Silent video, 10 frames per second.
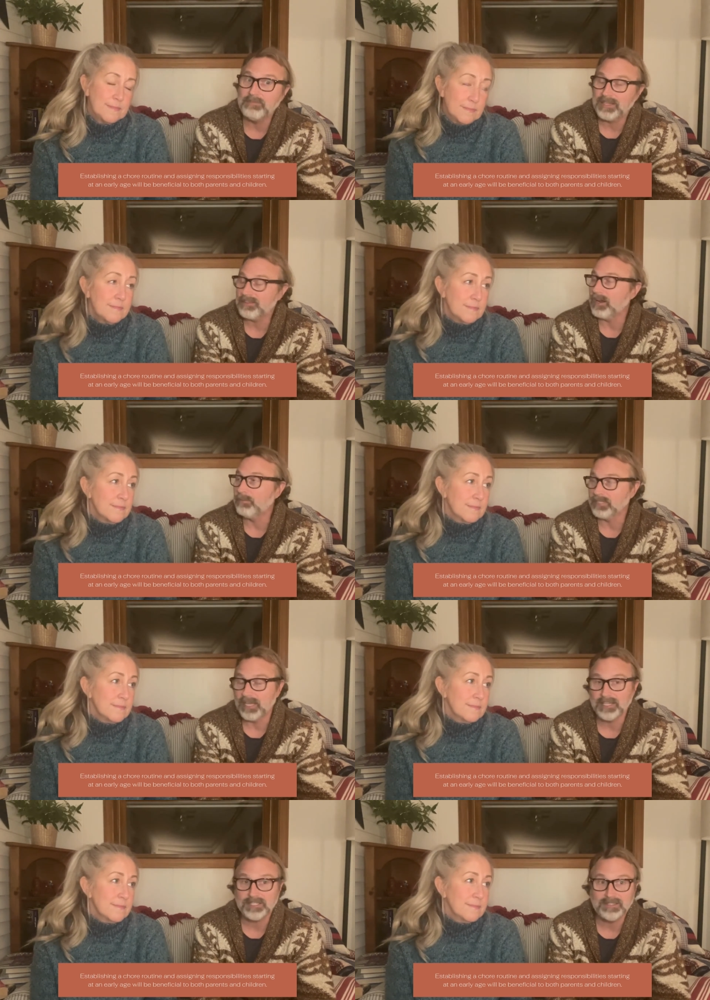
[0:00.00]
Speaker 1: met their
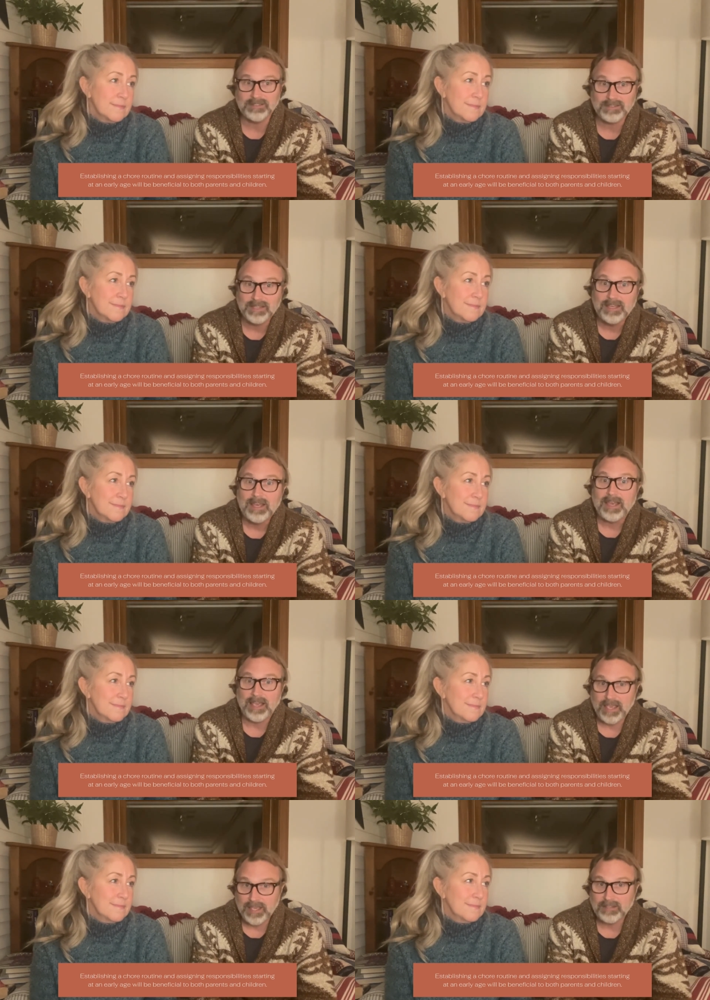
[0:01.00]
obligations
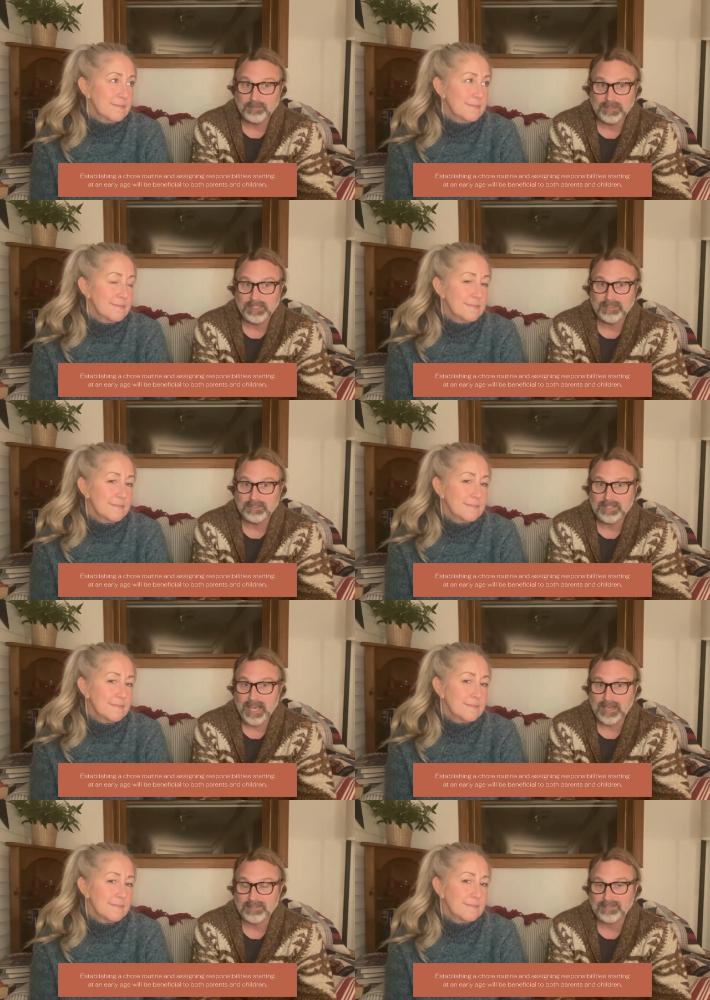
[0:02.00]
and completing their
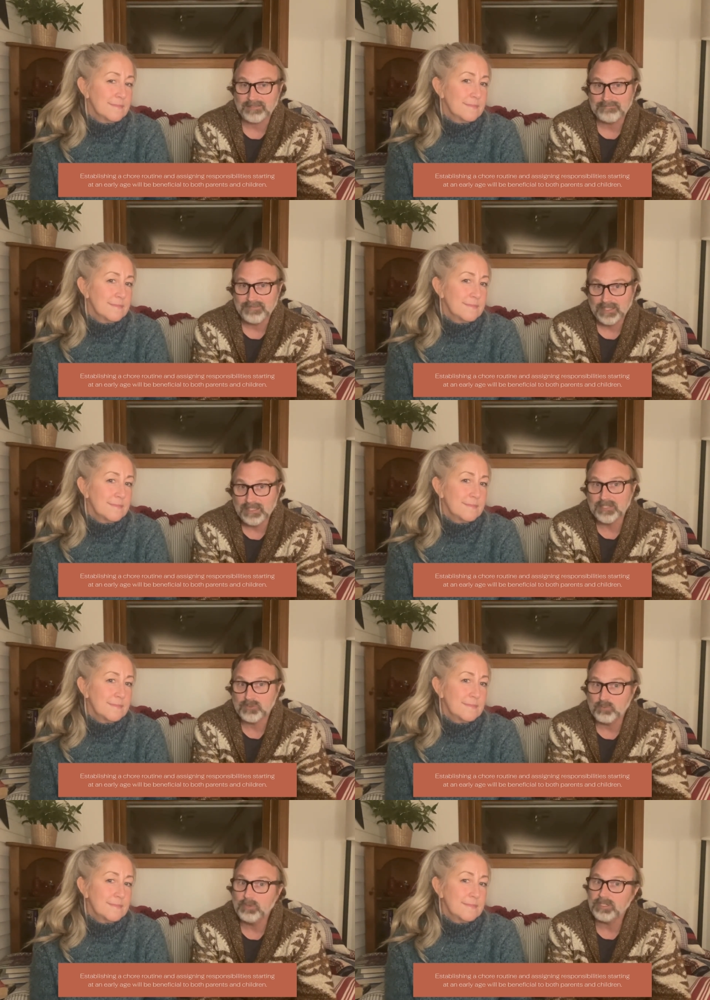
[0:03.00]
tasks.
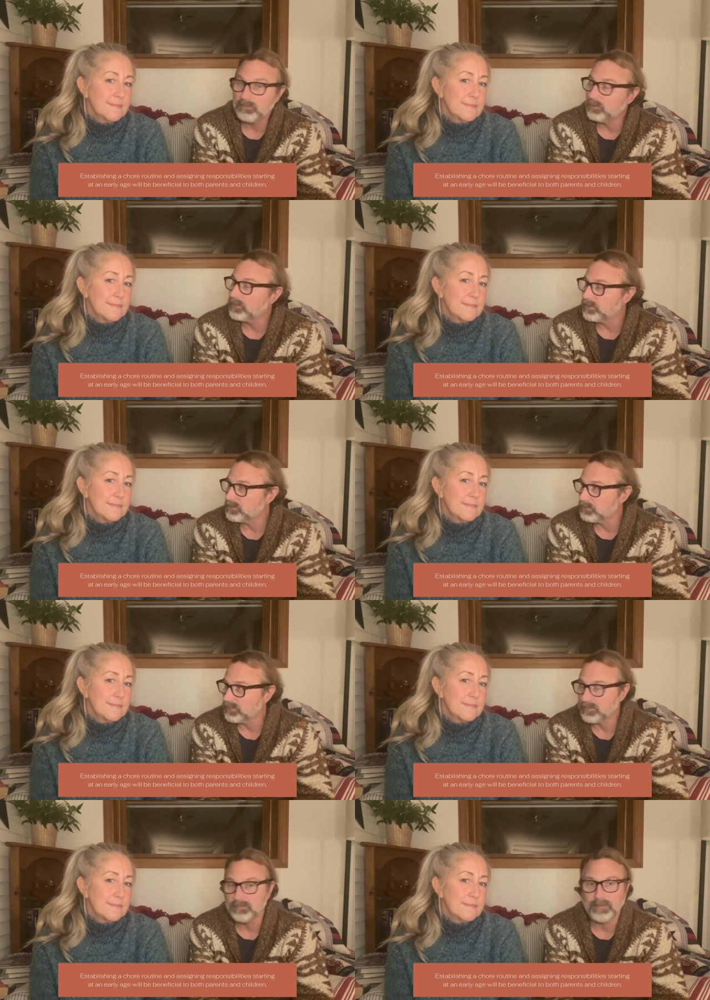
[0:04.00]
It's really worth the
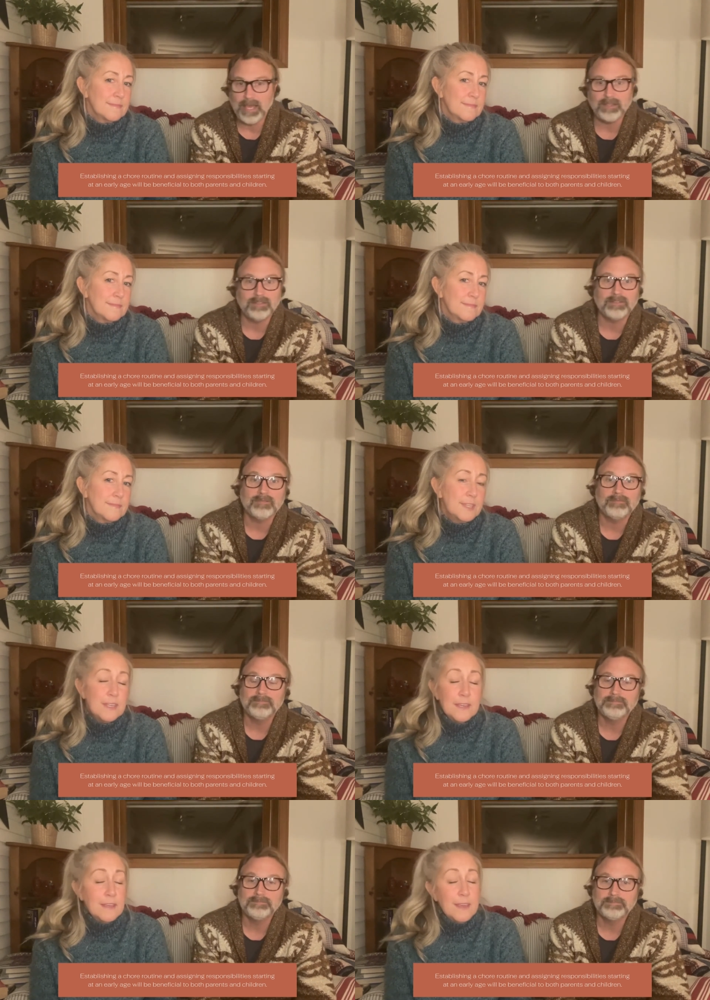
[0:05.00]
short term battles.
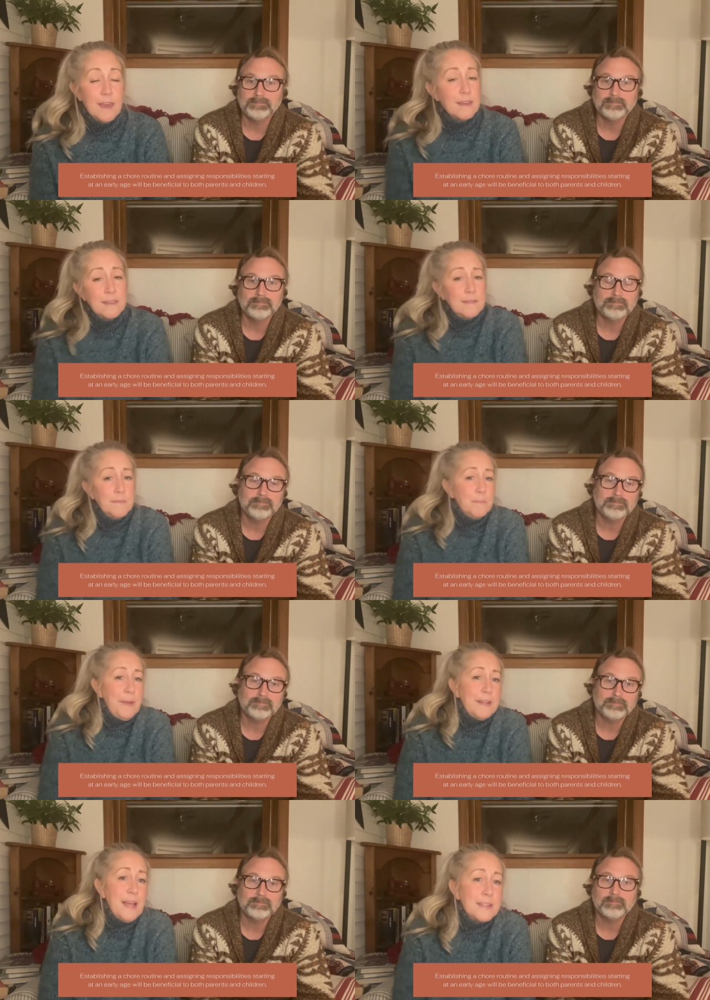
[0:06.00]
Speaker 2: Yeah, and
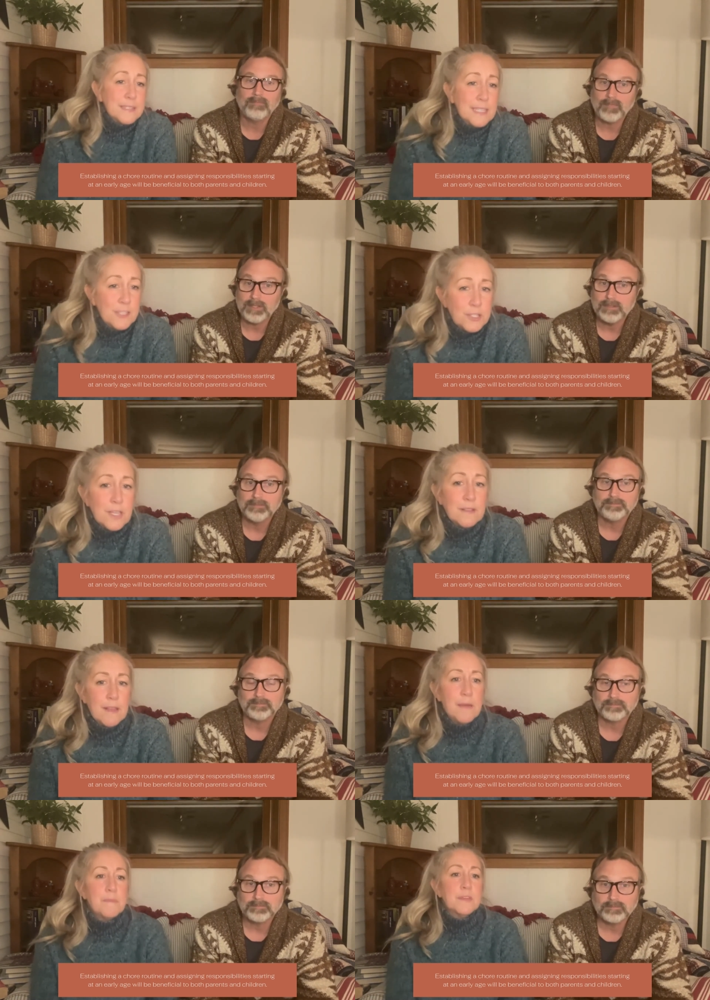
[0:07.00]
by not teaching
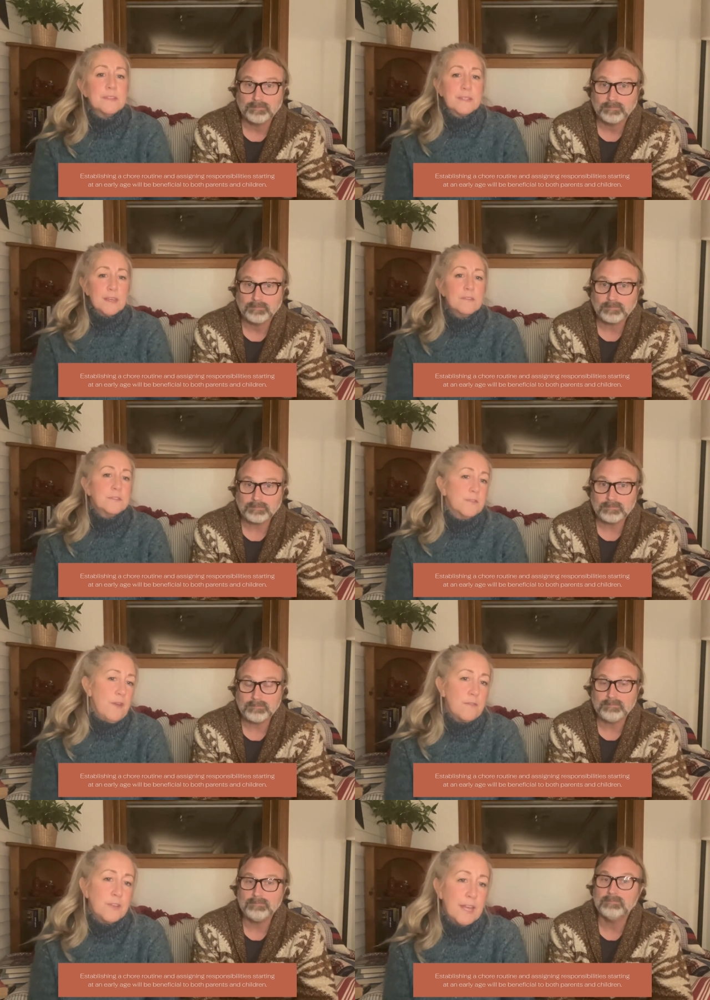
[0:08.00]
them the skills of
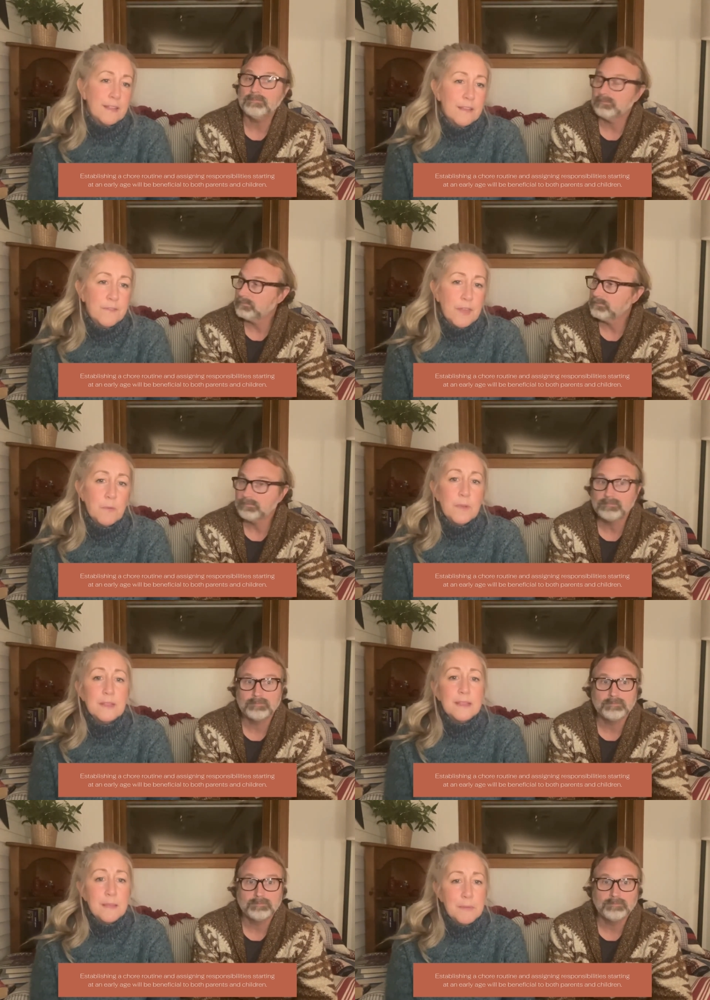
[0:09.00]
everyday living, we
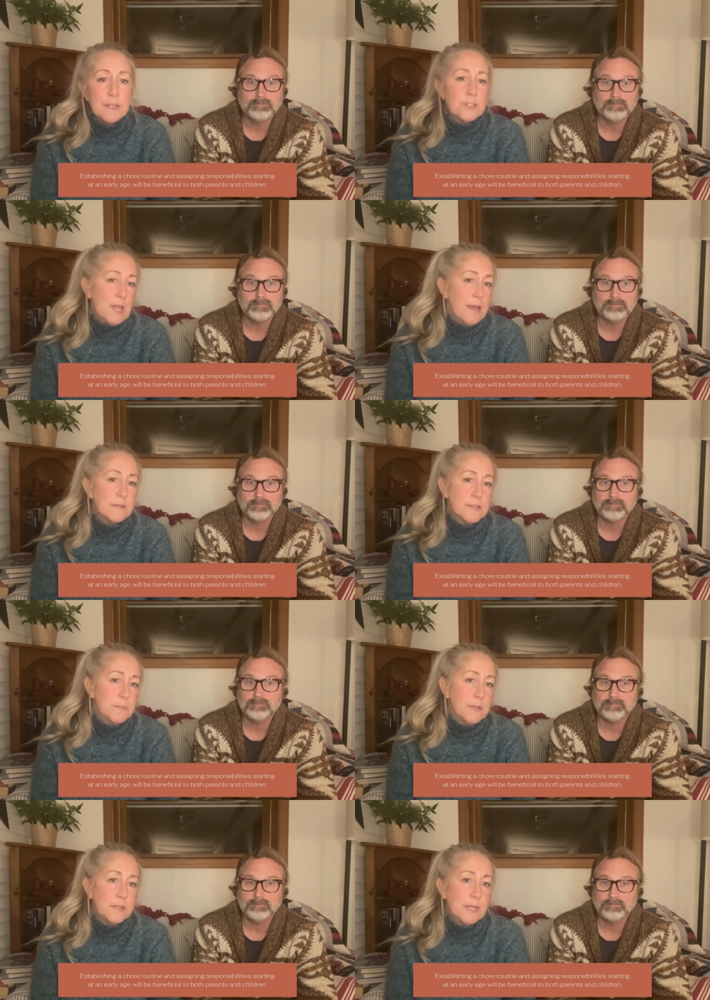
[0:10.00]
limit a child's
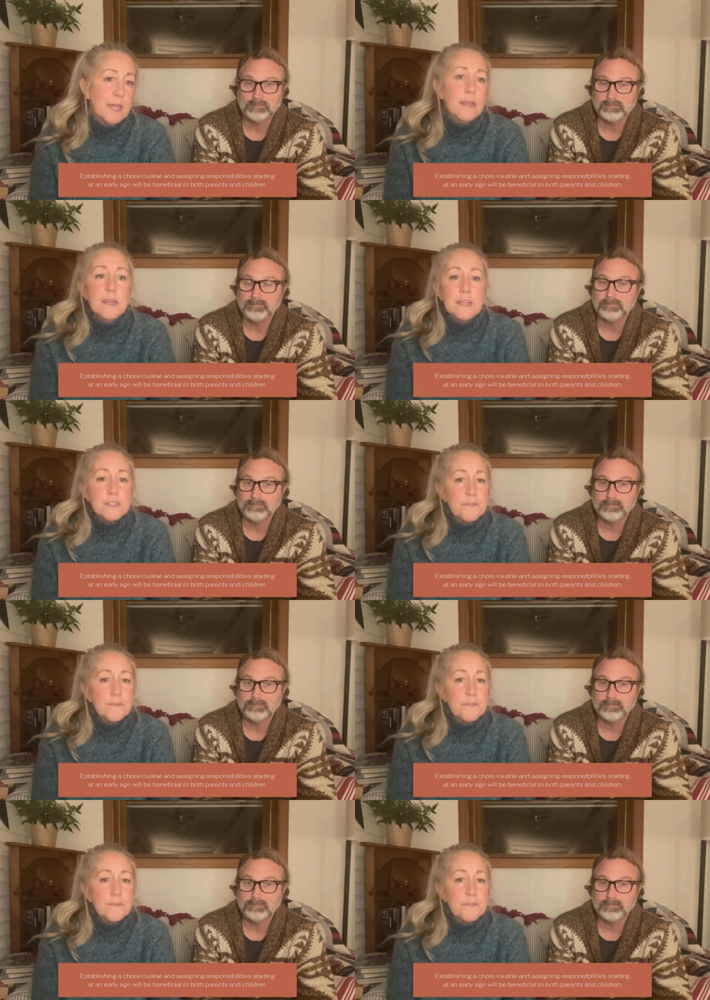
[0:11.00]
ability to